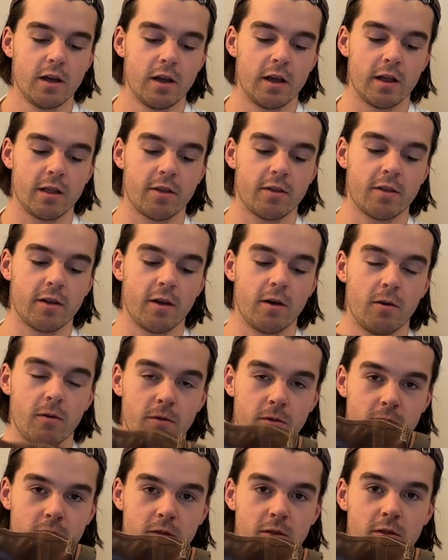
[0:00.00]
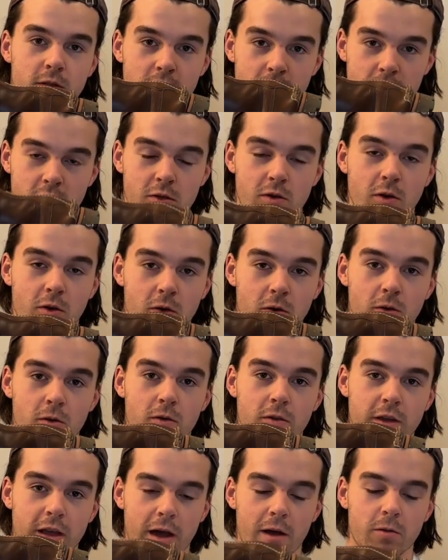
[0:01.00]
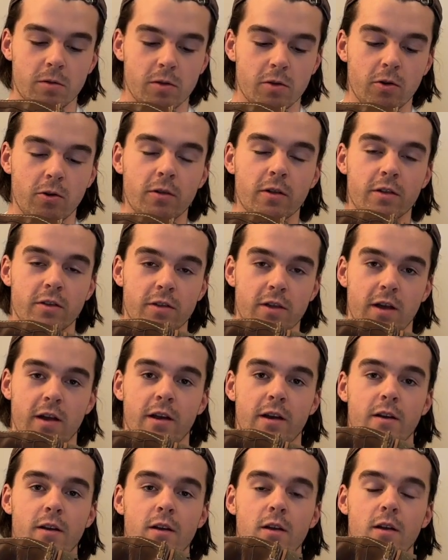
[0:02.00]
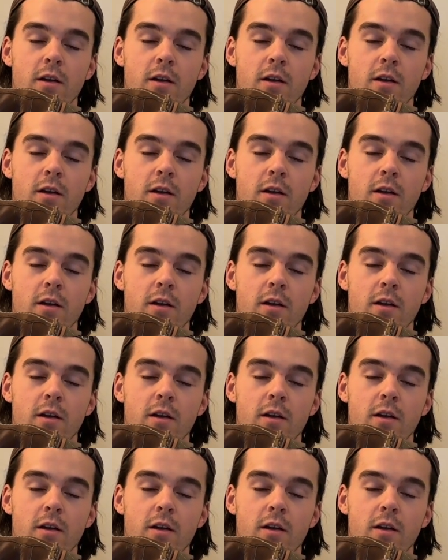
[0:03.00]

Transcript: And so the sole, the outsole is done